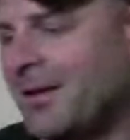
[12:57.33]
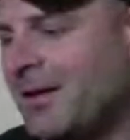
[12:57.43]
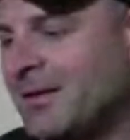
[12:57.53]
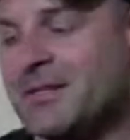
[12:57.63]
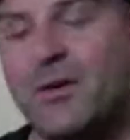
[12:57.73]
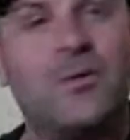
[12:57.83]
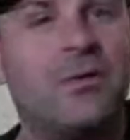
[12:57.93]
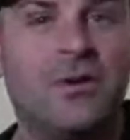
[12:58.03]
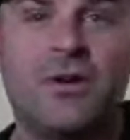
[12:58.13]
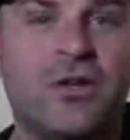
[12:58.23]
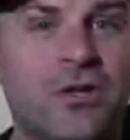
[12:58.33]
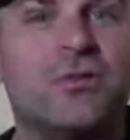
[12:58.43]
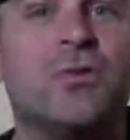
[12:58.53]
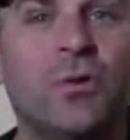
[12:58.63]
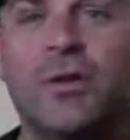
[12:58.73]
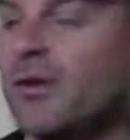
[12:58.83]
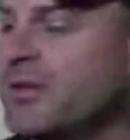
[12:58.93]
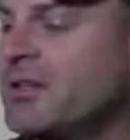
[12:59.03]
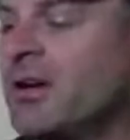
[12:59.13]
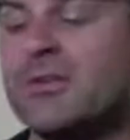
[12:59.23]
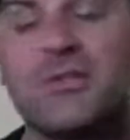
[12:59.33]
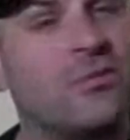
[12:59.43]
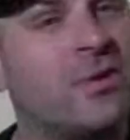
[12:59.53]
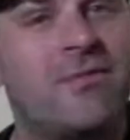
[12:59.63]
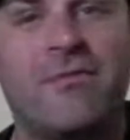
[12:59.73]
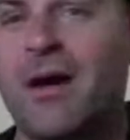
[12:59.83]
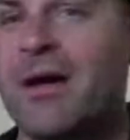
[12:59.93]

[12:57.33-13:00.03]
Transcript: So you can use all of those notes, 3-5,